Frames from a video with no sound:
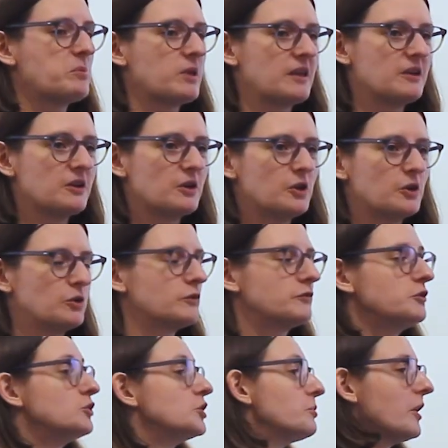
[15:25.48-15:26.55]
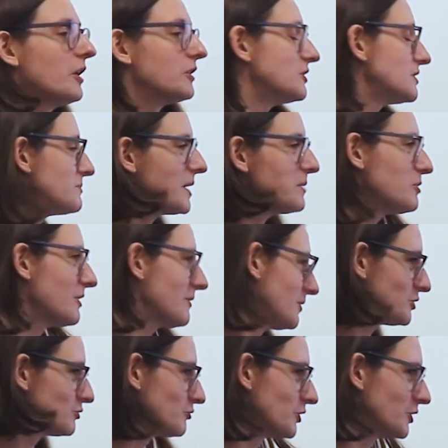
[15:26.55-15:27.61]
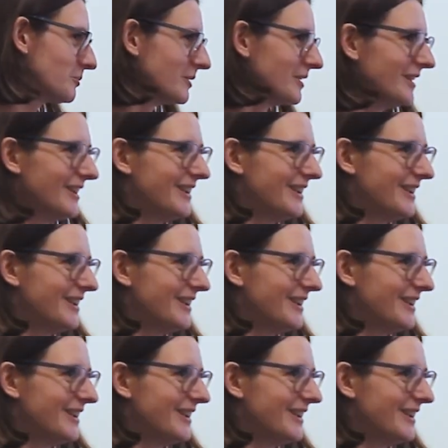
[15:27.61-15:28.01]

be, your future partners may be in this room,